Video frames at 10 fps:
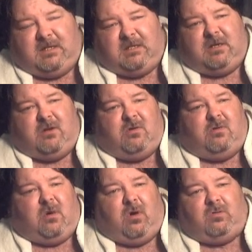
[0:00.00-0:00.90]
You
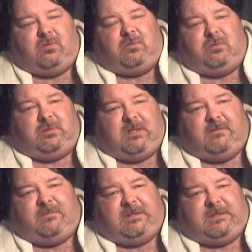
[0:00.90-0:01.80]
know, oh,
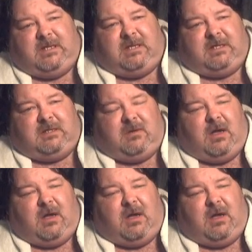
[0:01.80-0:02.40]
everything.